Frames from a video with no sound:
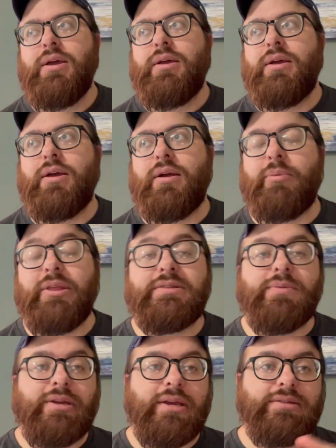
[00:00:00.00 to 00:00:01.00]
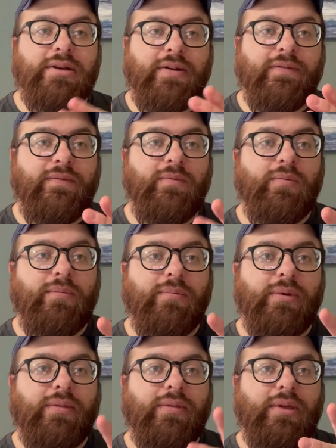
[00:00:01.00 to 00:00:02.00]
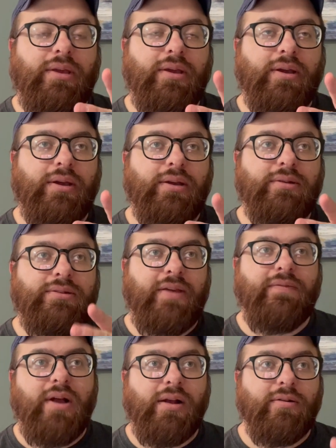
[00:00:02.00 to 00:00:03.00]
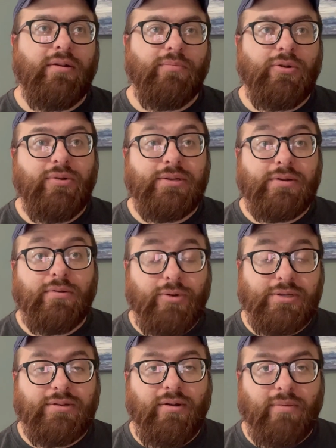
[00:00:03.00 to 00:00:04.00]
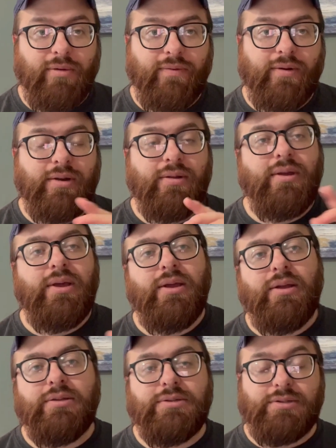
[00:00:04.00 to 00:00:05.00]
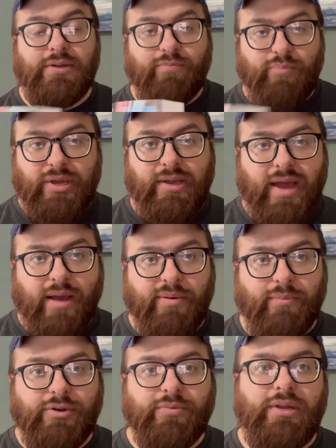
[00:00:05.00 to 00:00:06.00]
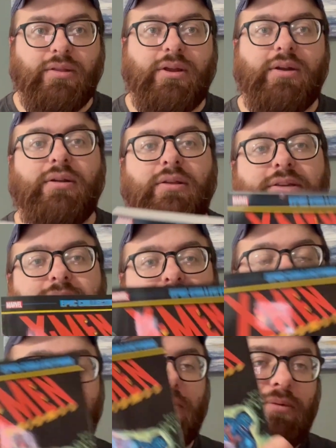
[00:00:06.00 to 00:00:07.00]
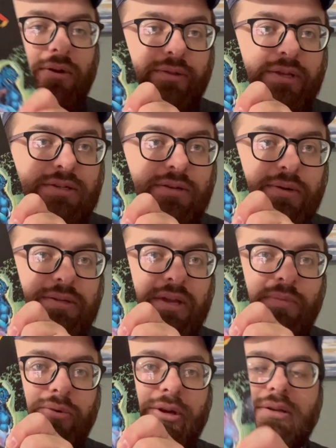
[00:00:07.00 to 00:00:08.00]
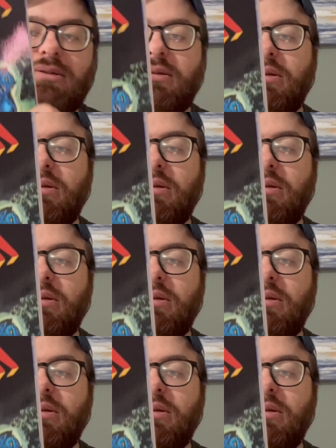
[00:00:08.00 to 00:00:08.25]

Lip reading: But that's what kicks off with the Dave Cockrum, Chris Claremont run. So there's a big gap in between there, and that's where all these stories take place.